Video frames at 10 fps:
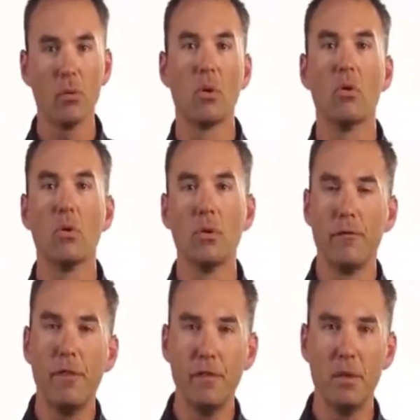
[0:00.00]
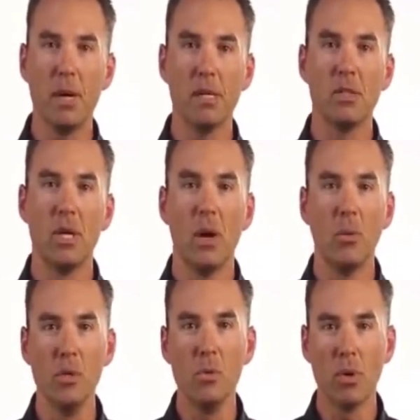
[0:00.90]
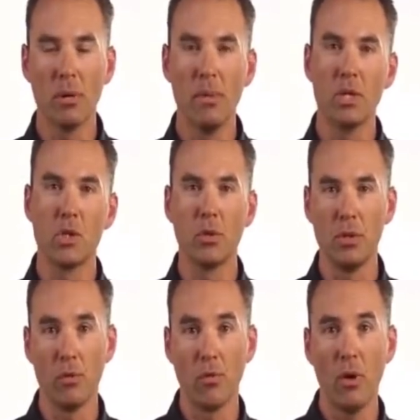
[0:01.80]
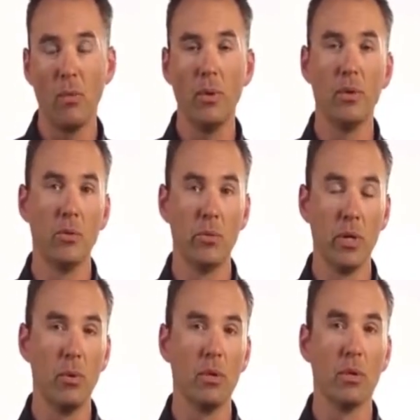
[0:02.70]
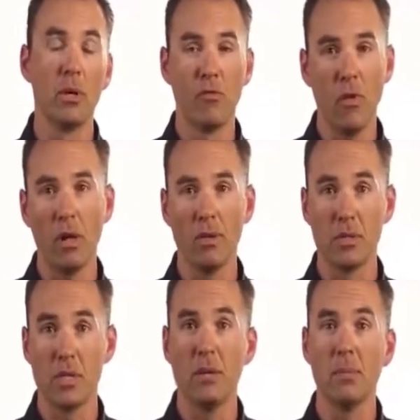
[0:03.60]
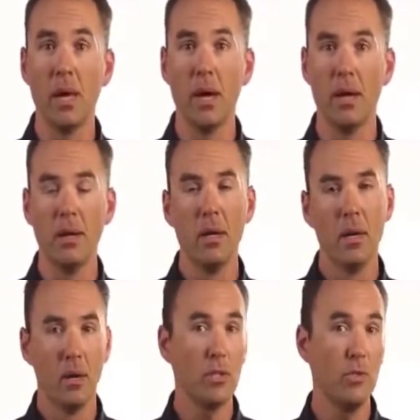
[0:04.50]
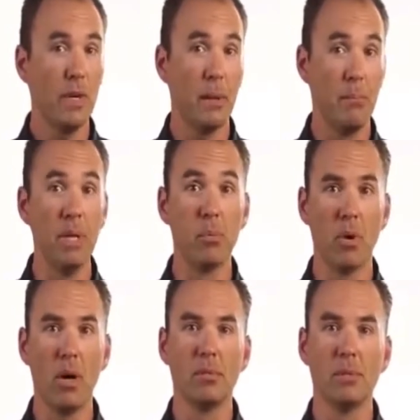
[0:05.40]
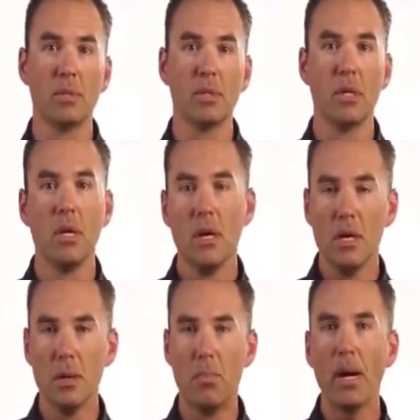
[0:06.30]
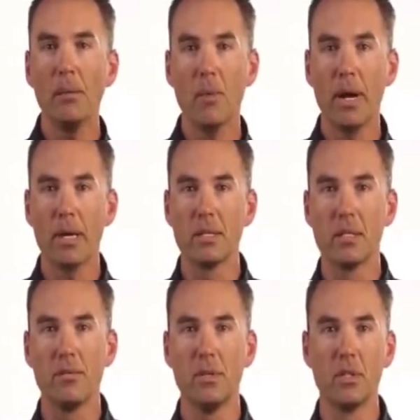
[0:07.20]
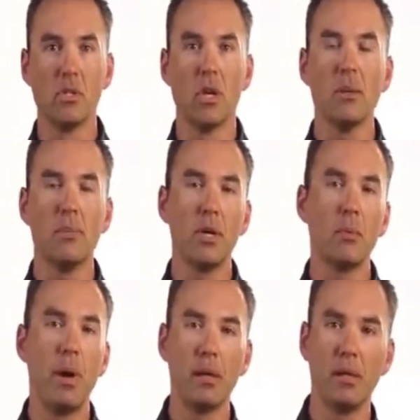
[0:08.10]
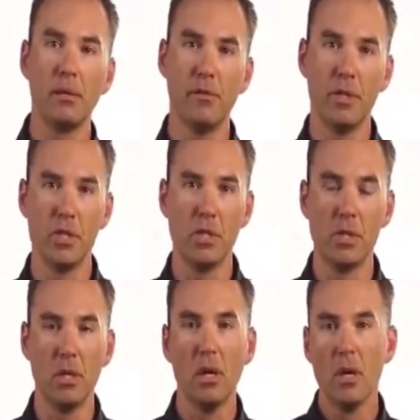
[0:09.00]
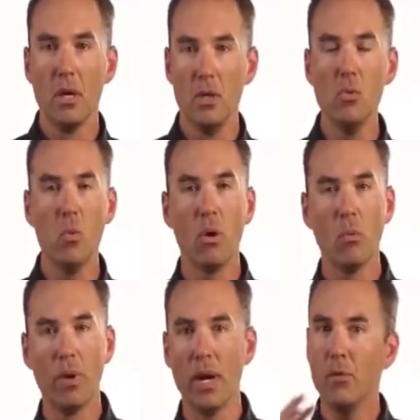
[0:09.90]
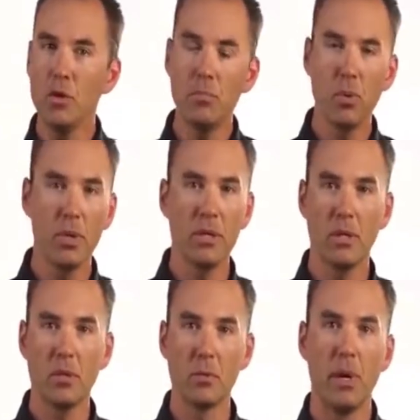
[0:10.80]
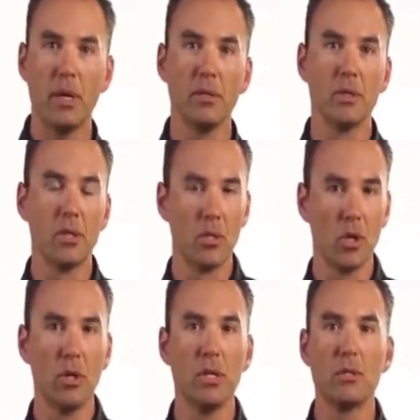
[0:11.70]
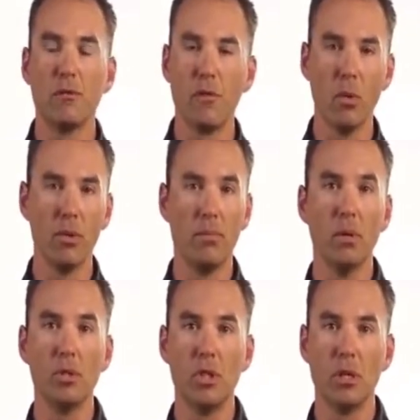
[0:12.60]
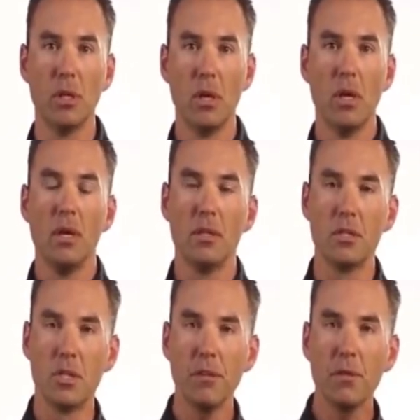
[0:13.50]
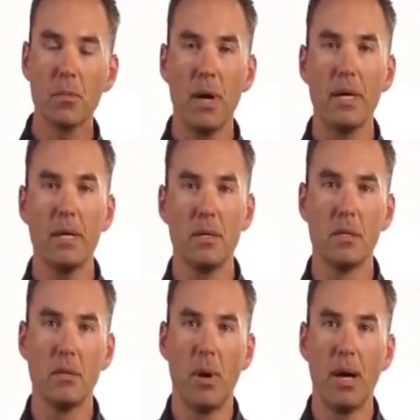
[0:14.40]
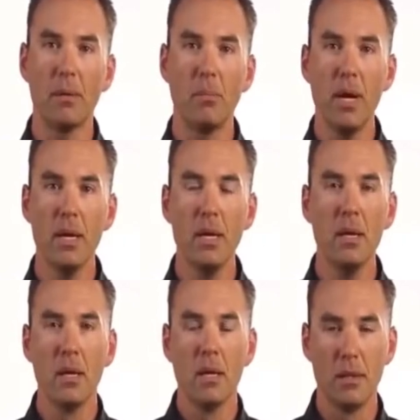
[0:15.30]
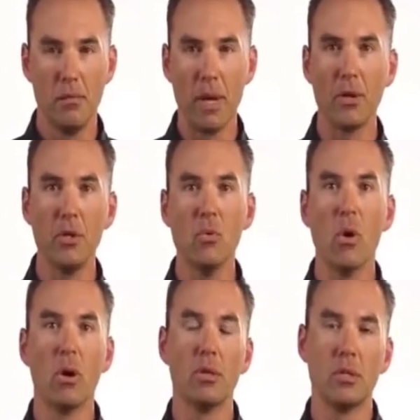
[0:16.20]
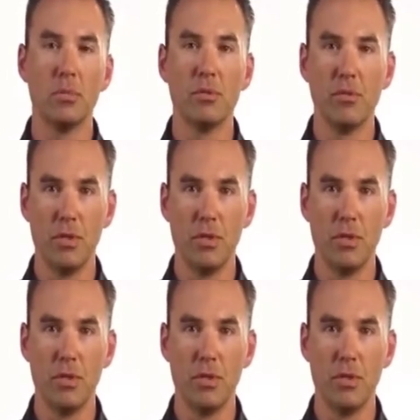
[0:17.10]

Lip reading: through a corner at 50 miles an hour, you want to make sure that your front wheel and your rear wheel are going to follow the same line, or else you've got big problems. Your bottom bracket stiffness is all about your pedaling efficiency. You want whatever you put into those pedals to turn into forward motion. The stiffer the bike is in the bottom bracket, the better you are in terms of